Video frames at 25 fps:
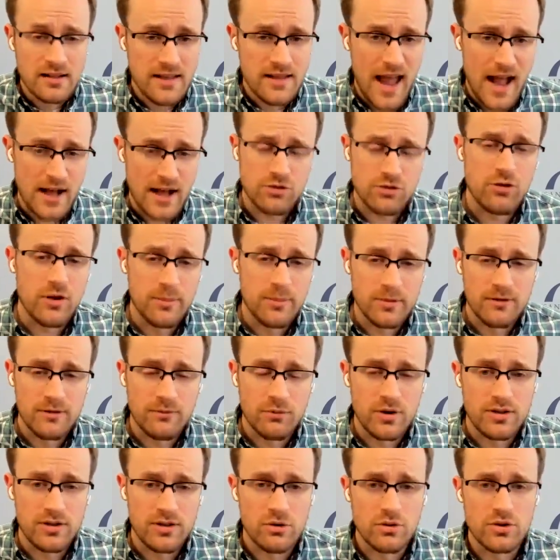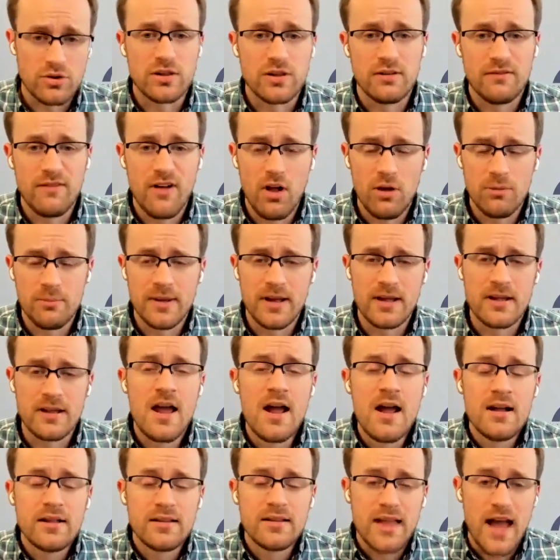tax treatment of research and development,
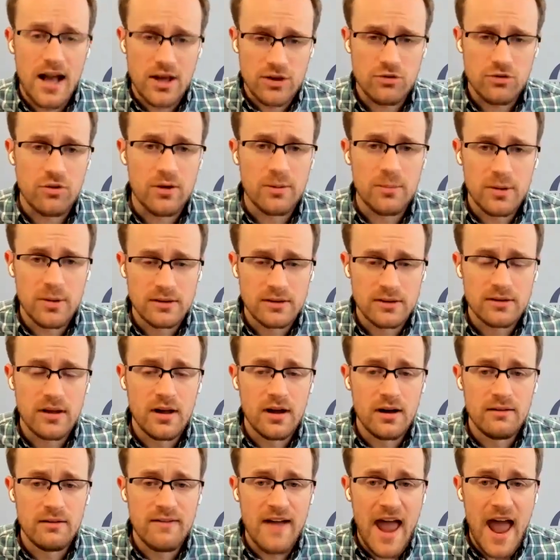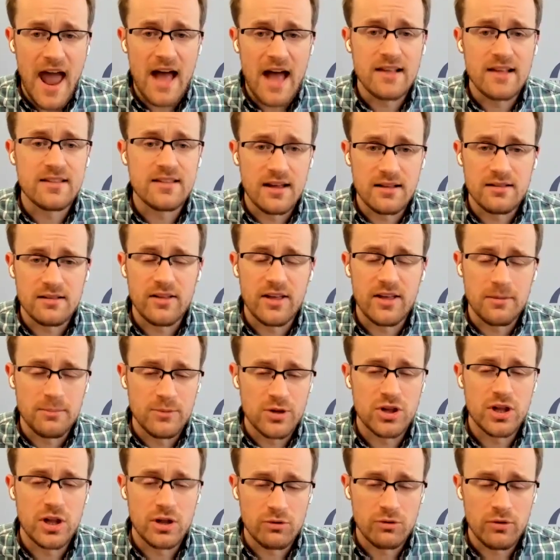tax treatment of assets like
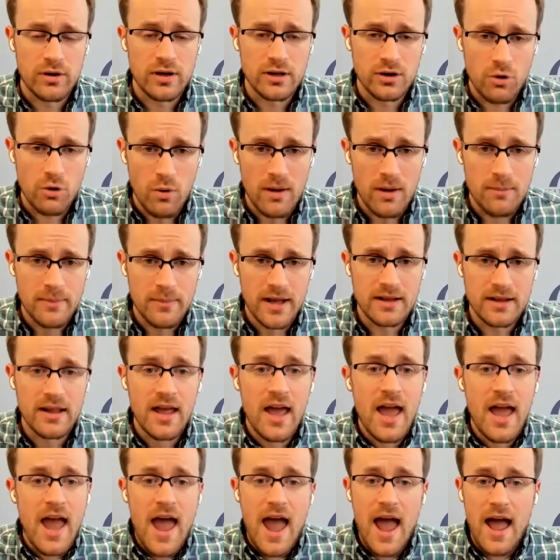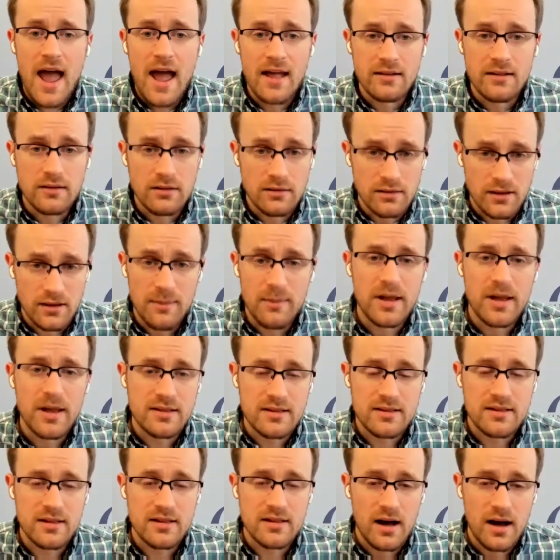machinery and equipment, and
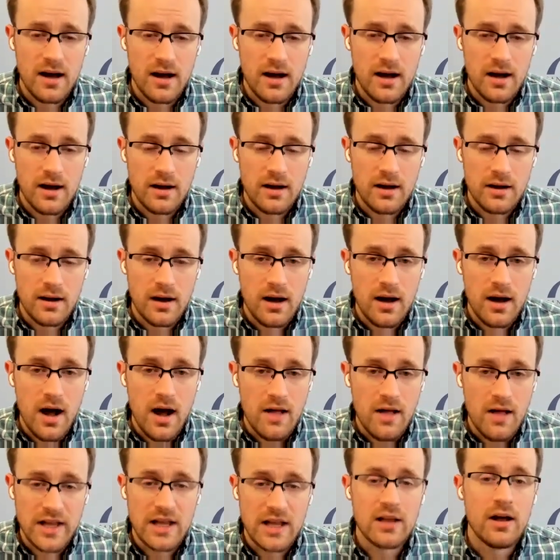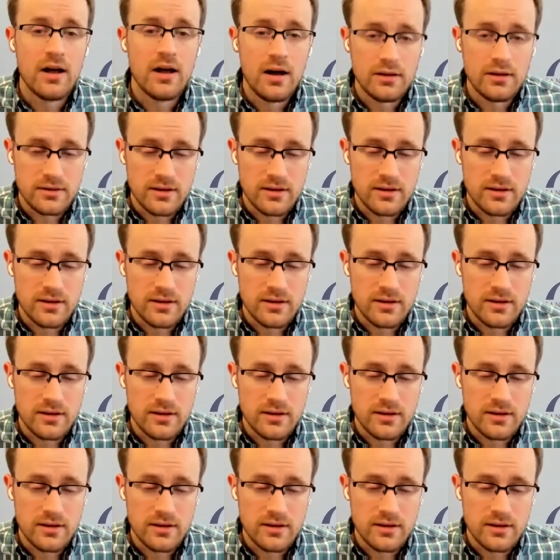limits on the